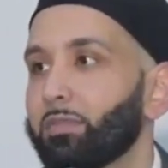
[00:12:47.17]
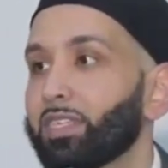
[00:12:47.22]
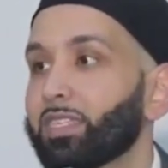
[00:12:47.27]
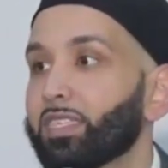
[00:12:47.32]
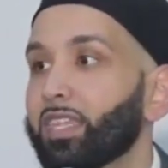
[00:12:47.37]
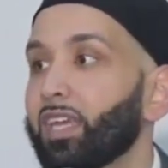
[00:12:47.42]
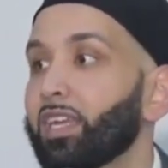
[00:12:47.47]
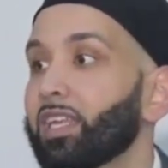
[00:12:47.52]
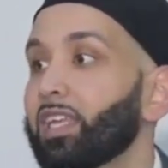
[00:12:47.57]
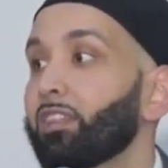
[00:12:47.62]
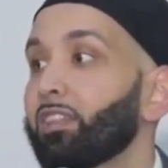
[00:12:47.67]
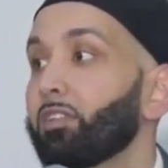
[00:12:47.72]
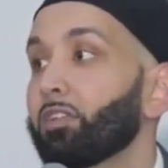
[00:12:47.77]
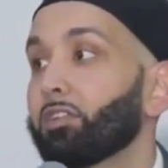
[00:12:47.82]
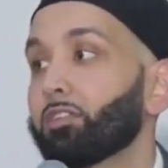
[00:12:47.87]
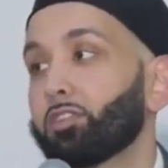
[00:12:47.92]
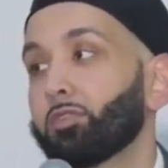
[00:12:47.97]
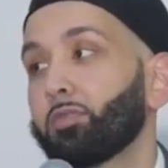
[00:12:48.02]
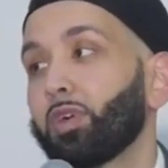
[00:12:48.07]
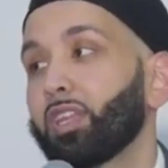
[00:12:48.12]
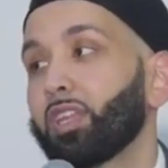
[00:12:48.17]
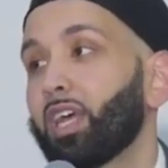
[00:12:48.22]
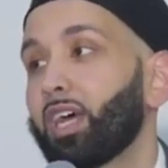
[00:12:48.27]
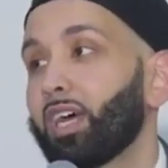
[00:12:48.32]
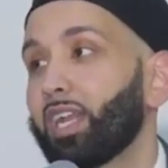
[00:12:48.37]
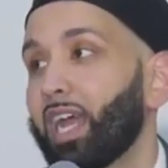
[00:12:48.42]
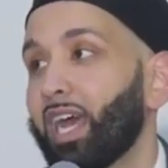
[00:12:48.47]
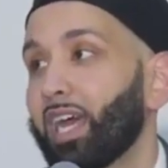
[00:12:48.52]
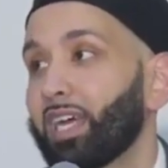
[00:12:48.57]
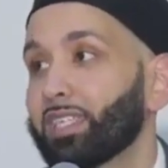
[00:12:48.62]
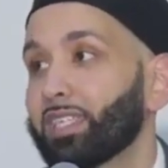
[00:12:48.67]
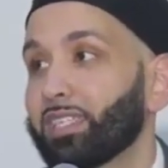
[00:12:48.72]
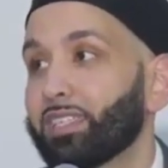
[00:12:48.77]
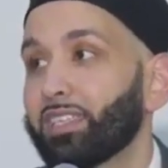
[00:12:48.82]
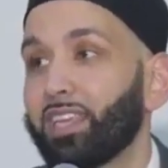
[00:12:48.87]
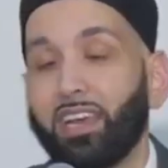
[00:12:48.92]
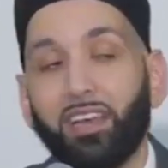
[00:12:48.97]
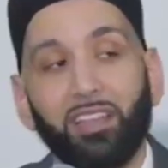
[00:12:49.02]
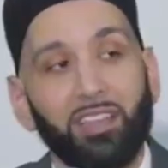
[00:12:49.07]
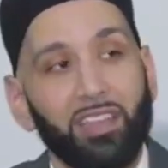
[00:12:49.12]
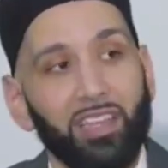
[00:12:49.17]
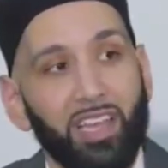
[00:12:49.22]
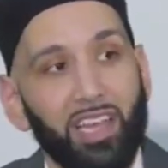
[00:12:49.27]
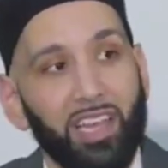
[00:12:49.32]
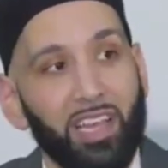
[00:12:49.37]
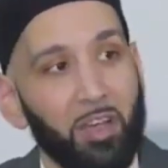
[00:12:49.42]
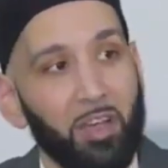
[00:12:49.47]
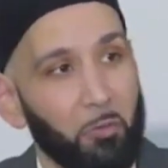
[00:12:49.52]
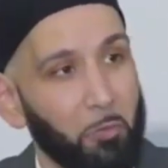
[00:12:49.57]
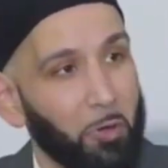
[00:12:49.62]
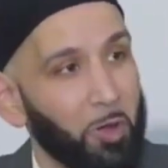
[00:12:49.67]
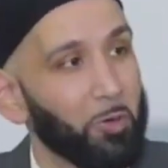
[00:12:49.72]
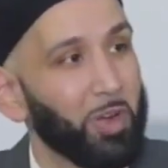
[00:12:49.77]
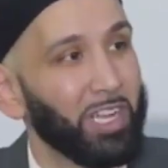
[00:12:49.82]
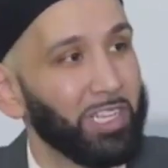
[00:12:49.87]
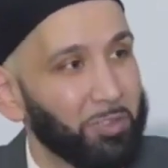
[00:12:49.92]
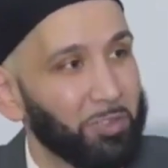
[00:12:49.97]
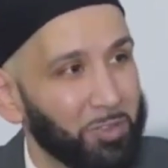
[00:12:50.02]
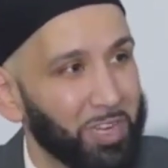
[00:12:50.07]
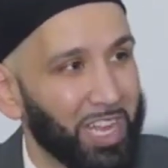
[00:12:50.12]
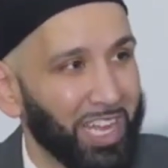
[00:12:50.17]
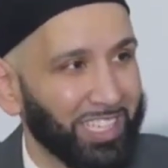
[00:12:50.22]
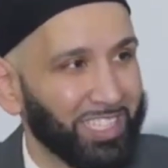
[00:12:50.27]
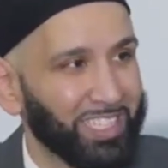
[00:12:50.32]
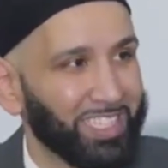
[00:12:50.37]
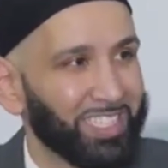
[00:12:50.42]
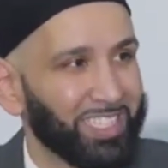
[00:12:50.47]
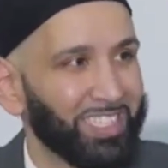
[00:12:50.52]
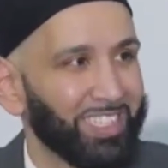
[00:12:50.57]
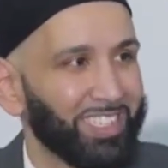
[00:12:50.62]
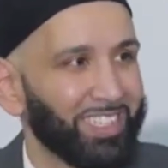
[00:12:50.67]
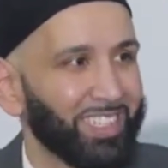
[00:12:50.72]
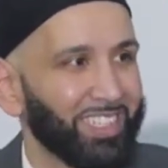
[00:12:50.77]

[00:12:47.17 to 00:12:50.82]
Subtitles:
Instead, he looked to Allah and asked, Ya Allah, what do I do next?